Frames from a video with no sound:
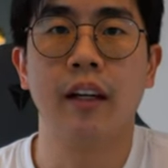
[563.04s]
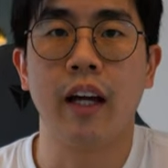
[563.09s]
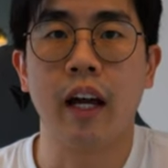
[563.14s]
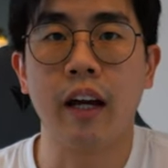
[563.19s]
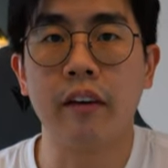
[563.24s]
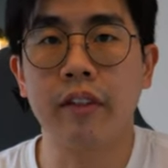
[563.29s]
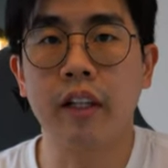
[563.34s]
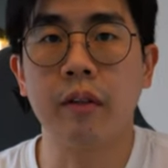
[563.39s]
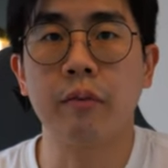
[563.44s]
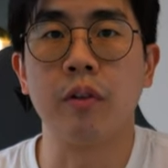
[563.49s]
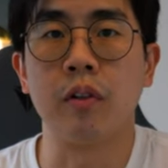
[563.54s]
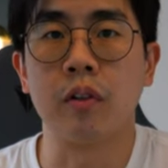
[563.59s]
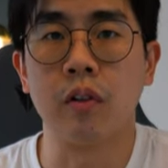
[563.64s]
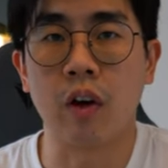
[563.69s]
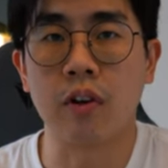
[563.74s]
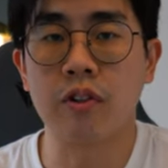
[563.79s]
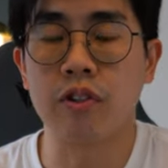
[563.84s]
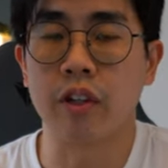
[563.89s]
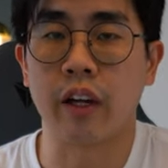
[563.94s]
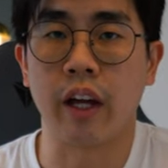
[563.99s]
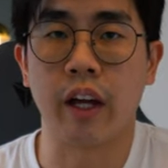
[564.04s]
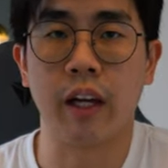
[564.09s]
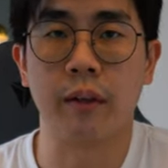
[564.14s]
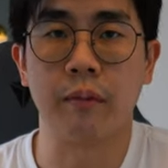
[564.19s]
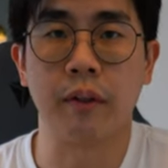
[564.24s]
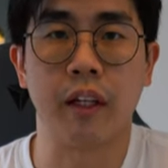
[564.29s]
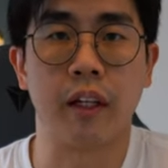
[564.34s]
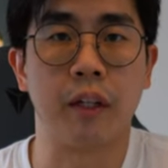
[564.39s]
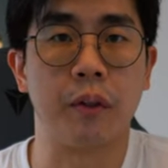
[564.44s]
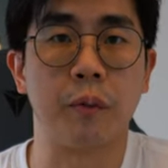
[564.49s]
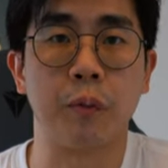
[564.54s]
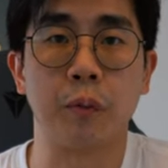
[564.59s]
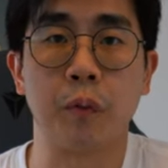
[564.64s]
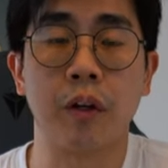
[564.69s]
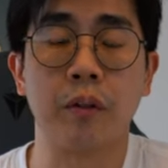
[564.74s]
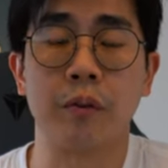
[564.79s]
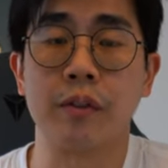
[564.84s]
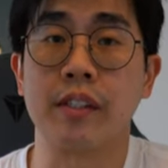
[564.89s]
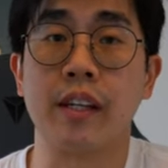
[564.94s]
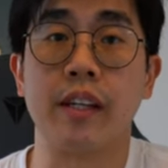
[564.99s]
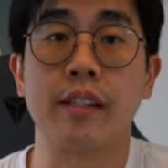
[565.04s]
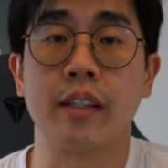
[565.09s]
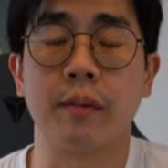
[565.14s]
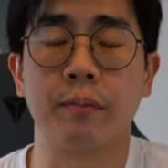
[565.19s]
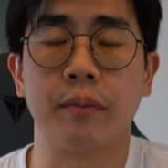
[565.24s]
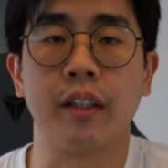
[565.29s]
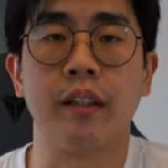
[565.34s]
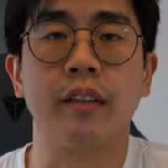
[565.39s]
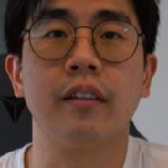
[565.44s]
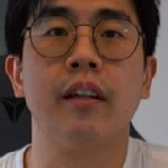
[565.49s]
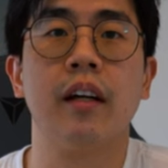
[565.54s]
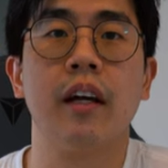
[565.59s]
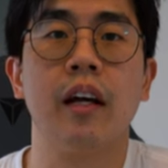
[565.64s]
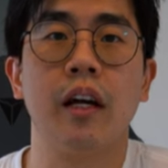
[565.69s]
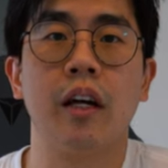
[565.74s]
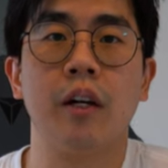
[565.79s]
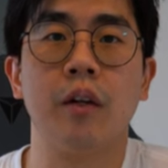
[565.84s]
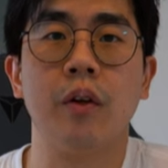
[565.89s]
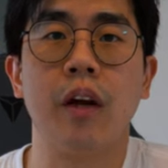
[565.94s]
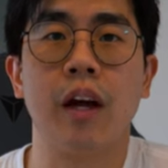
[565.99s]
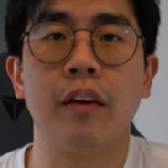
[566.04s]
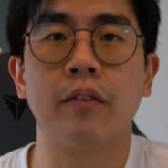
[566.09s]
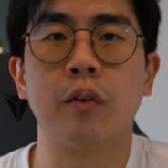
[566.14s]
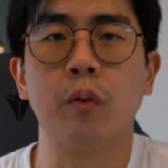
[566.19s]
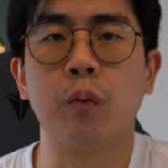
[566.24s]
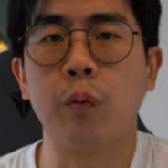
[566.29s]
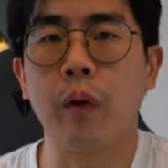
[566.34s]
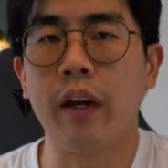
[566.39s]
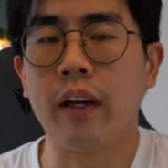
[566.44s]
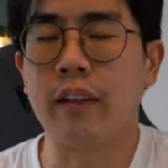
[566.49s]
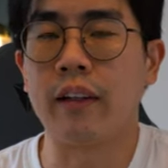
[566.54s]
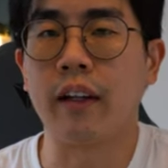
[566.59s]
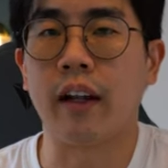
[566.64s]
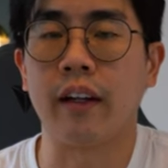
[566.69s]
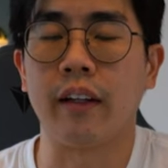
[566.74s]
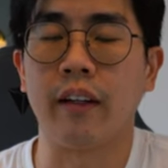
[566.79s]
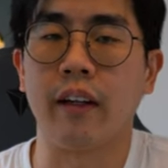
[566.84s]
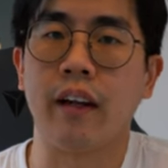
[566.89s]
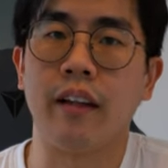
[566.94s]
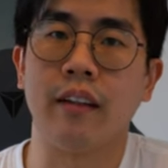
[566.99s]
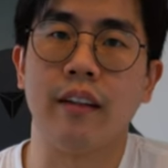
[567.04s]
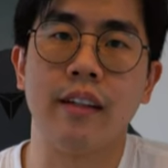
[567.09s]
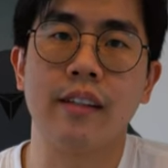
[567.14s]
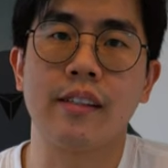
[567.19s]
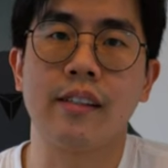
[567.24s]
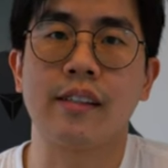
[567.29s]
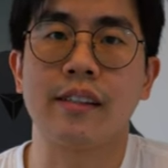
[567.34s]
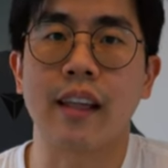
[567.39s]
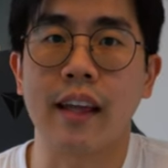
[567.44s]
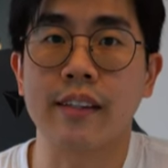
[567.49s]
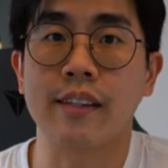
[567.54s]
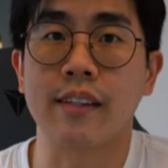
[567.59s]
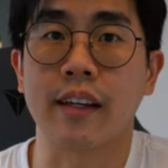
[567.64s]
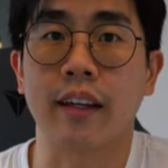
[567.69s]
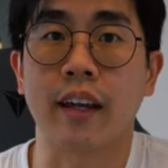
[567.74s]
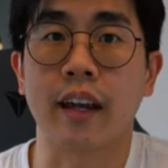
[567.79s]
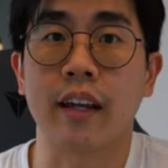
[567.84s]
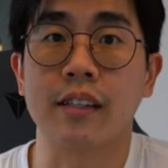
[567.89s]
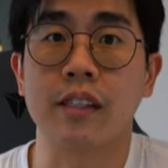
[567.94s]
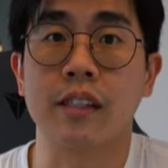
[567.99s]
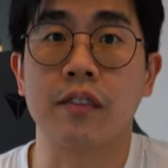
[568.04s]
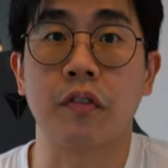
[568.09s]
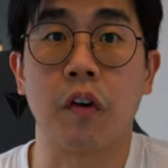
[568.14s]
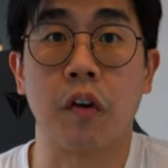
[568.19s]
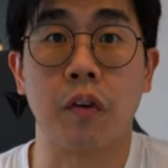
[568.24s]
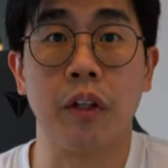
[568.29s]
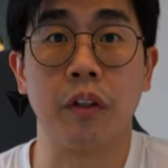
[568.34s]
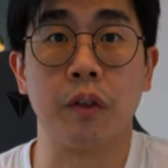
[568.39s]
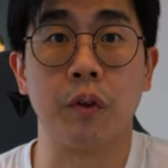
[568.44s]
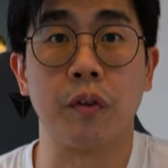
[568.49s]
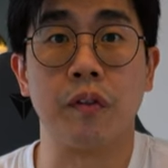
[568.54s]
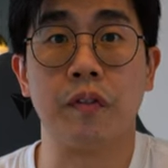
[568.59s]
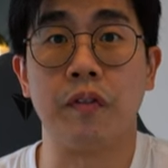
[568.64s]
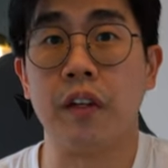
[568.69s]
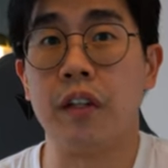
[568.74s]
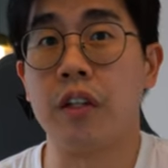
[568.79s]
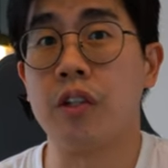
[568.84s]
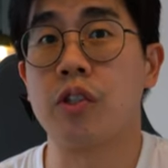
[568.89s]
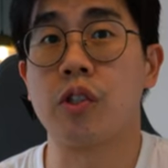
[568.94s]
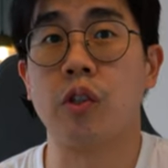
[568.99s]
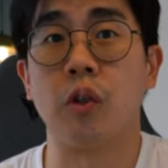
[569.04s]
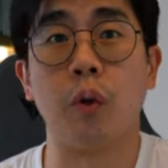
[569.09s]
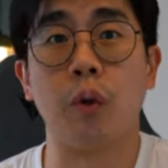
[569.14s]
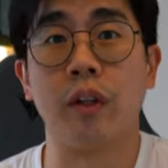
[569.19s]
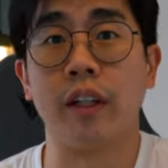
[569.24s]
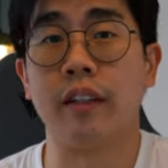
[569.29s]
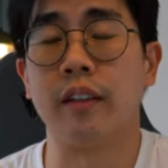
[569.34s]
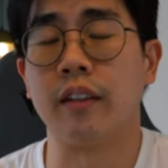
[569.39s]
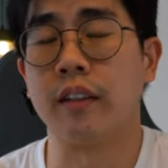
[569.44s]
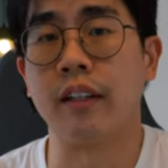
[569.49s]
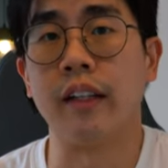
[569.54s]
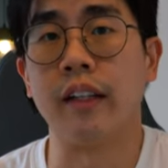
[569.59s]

Every time you launch the app and want to set something, you have to wait like at least ten seconds for it to finish loading the